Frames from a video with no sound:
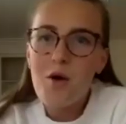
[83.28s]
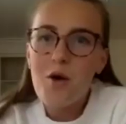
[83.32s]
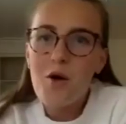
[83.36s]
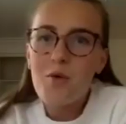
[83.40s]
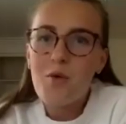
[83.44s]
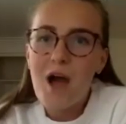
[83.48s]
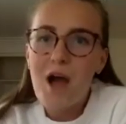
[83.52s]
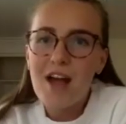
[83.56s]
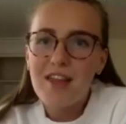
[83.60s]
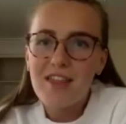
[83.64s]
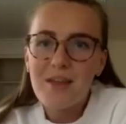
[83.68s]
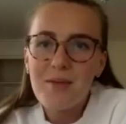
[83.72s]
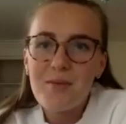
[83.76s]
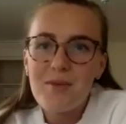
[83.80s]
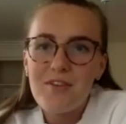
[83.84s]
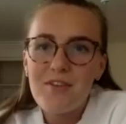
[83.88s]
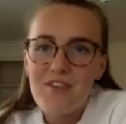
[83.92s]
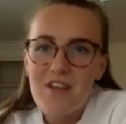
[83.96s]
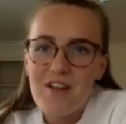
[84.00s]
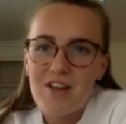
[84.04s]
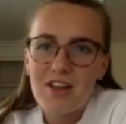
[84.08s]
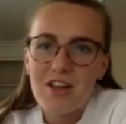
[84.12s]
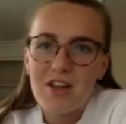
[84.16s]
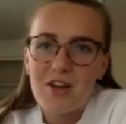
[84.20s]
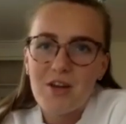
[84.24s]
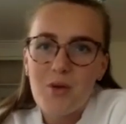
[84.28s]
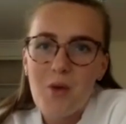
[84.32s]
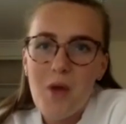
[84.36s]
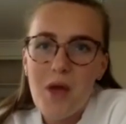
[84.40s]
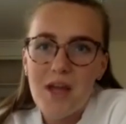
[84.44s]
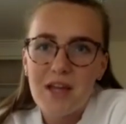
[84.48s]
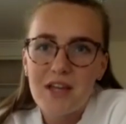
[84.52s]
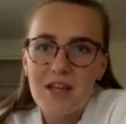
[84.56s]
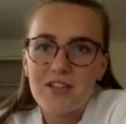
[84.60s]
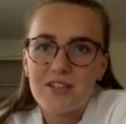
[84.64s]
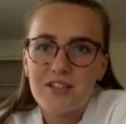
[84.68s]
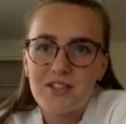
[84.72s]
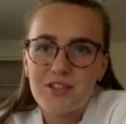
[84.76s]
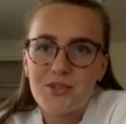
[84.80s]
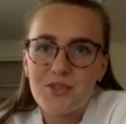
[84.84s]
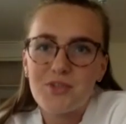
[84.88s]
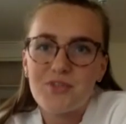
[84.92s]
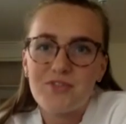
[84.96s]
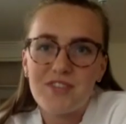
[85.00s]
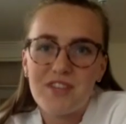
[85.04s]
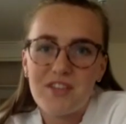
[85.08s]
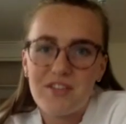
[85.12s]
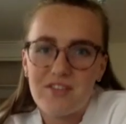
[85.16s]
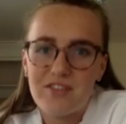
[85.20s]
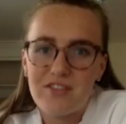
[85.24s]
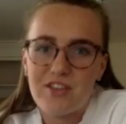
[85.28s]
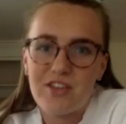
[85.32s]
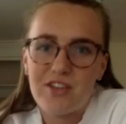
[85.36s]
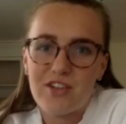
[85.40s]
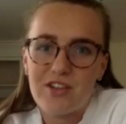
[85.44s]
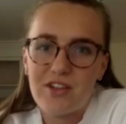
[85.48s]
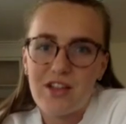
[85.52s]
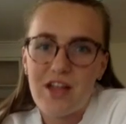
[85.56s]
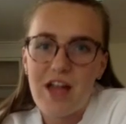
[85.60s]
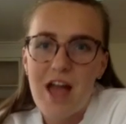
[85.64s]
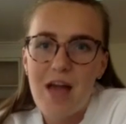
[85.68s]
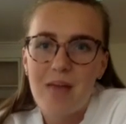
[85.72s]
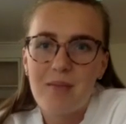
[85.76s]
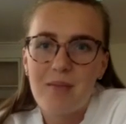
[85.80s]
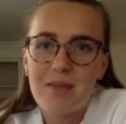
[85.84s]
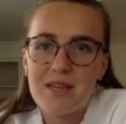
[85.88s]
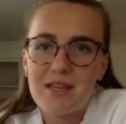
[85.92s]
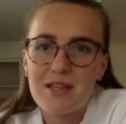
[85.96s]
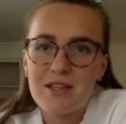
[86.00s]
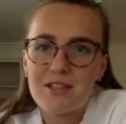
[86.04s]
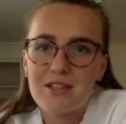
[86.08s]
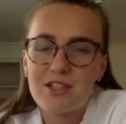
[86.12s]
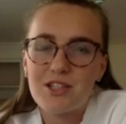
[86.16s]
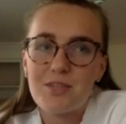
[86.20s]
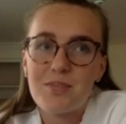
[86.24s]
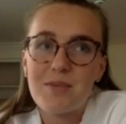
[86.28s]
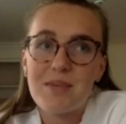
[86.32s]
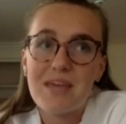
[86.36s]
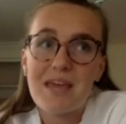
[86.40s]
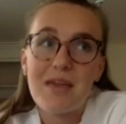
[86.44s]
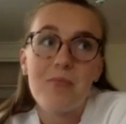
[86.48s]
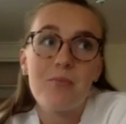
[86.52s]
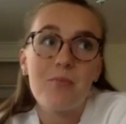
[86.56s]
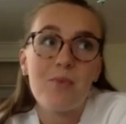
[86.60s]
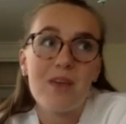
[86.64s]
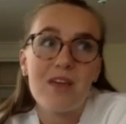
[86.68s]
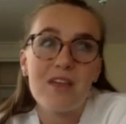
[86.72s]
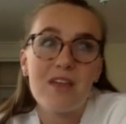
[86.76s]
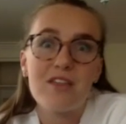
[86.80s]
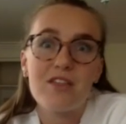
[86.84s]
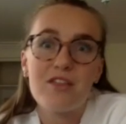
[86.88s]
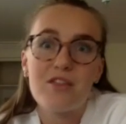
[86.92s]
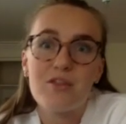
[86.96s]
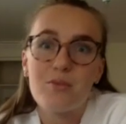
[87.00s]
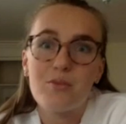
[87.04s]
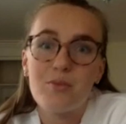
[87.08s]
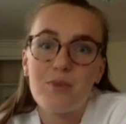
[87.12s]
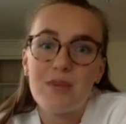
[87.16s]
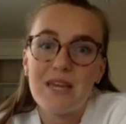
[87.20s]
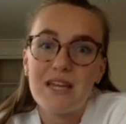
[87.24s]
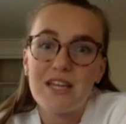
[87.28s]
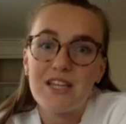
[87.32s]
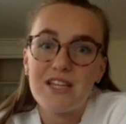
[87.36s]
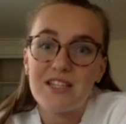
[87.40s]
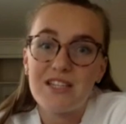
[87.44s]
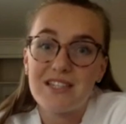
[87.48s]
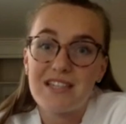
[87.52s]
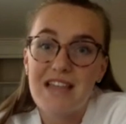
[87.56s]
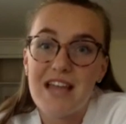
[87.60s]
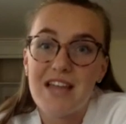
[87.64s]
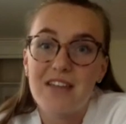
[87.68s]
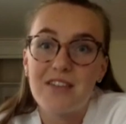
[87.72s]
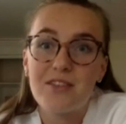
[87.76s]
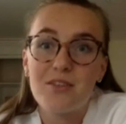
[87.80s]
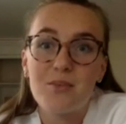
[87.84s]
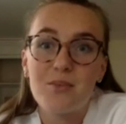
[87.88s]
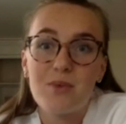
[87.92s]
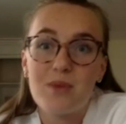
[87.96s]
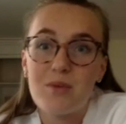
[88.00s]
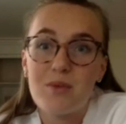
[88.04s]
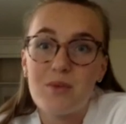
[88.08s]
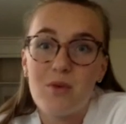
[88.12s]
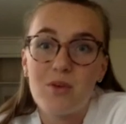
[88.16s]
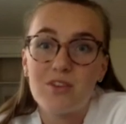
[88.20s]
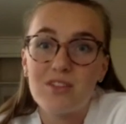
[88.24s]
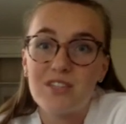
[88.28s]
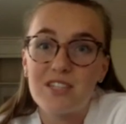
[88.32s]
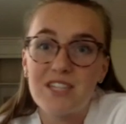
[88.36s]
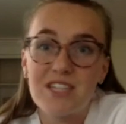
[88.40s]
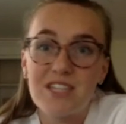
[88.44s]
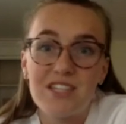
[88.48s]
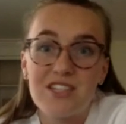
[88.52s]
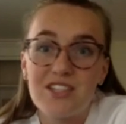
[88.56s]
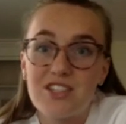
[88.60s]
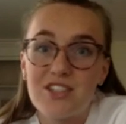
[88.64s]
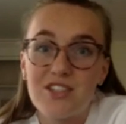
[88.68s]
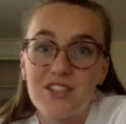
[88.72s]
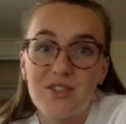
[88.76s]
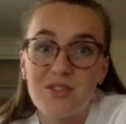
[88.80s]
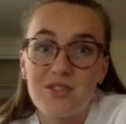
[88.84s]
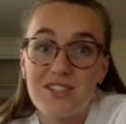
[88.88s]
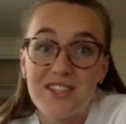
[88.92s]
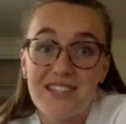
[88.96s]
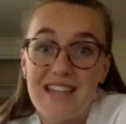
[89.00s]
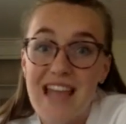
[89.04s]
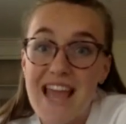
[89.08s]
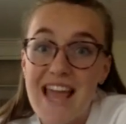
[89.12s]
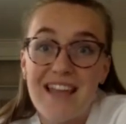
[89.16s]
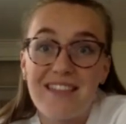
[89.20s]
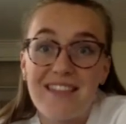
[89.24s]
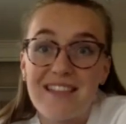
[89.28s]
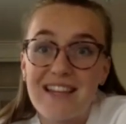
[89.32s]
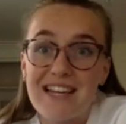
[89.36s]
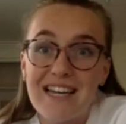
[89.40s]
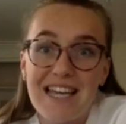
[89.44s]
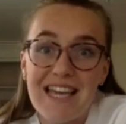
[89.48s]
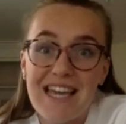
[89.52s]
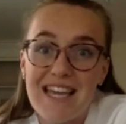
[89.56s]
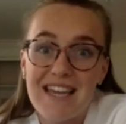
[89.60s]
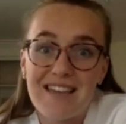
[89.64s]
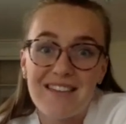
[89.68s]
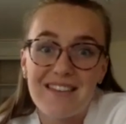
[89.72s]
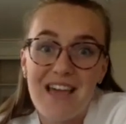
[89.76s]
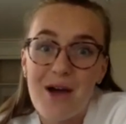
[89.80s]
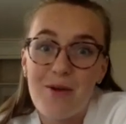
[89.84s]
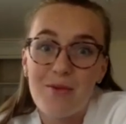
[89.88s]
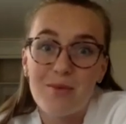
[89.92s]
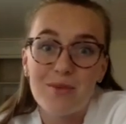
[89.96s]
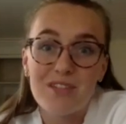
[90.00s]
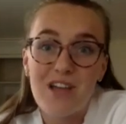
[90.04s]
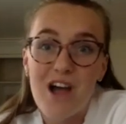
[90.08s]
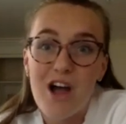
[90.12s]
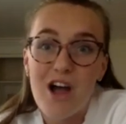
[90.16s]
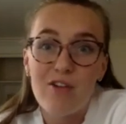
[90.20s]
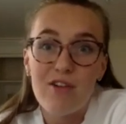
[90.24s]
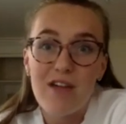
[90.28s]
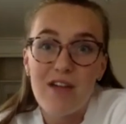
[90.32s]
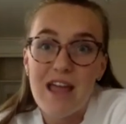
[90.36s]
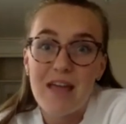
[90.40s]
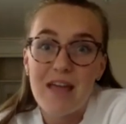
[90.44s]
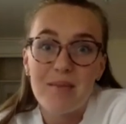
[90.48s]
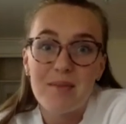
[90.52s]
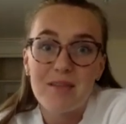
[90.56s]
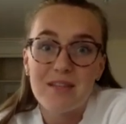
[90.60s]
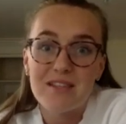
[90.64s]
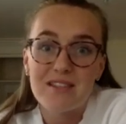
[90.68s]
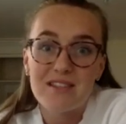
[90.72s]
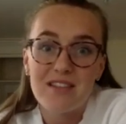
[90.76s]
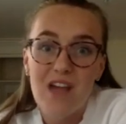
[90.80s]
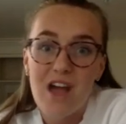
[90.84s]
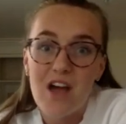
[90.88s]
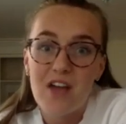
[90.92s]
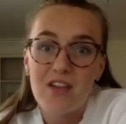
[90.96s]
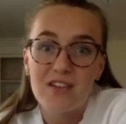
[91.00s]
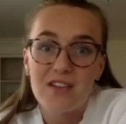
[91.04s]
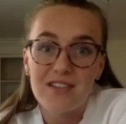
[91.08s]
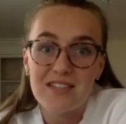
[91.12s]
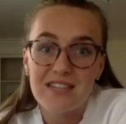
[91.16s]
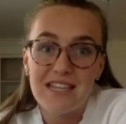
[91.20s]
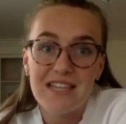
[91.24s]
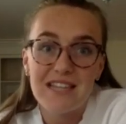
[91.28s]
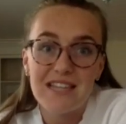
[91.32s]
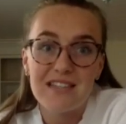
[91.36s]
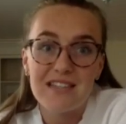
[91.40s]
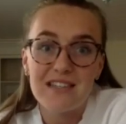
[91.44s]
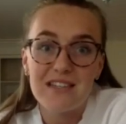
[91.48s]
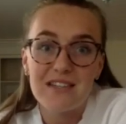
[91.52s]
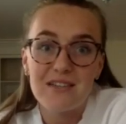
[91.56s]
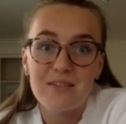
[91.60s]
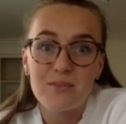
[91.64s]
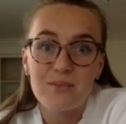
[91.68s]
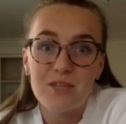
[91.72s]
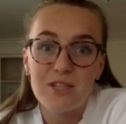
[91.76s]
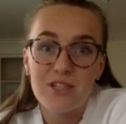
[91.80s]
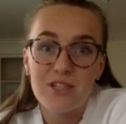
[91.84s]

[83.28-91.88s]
I think we found it quite sort of difficult. I mean, to begin with, we just said that we wanted to stay in the league. That was our aim at the start of the season.